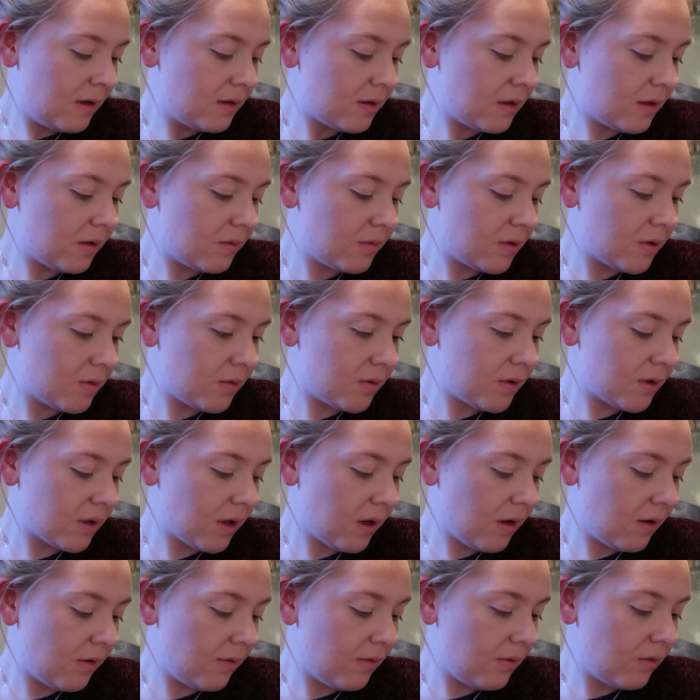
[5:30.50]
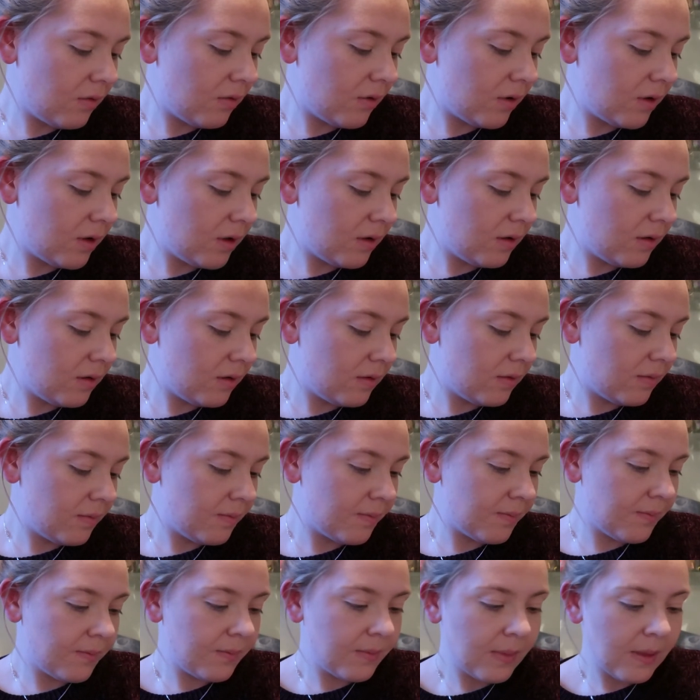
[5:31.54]
know which one to go for. I
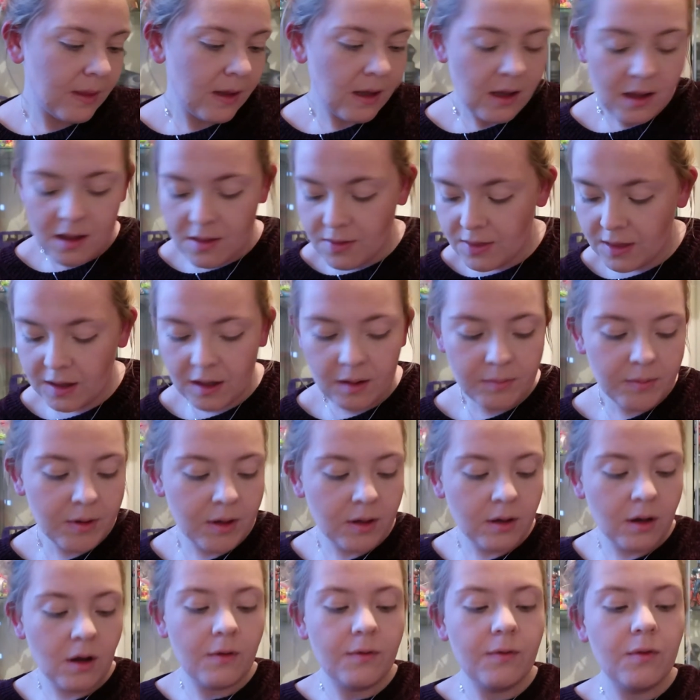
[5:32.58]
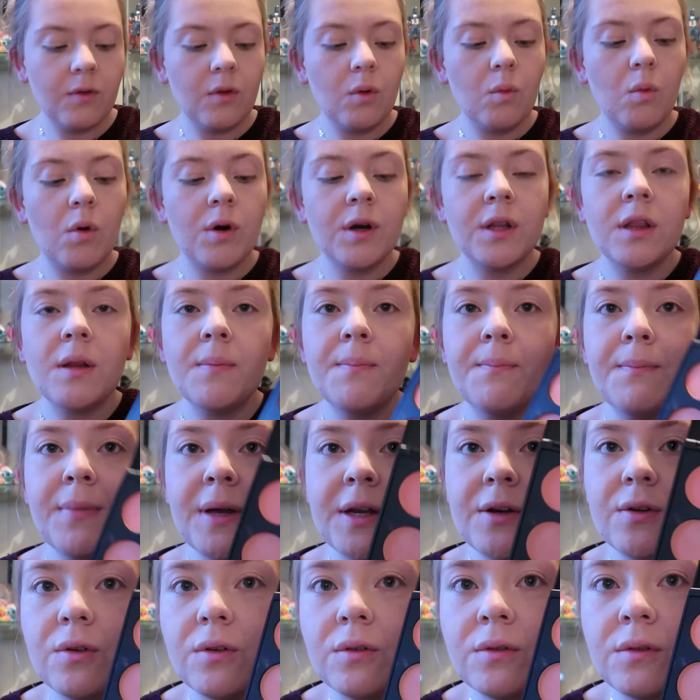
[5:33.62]
think I'm going to go for the one in the
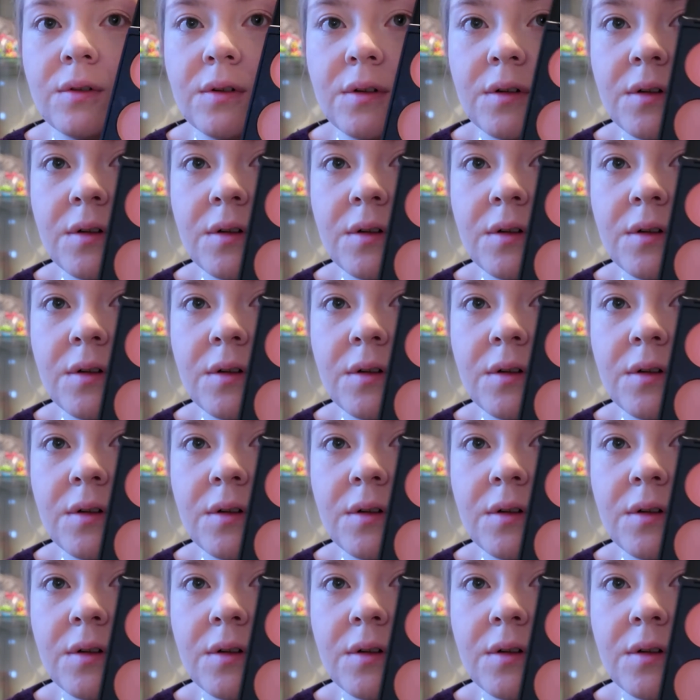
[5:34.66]
middle,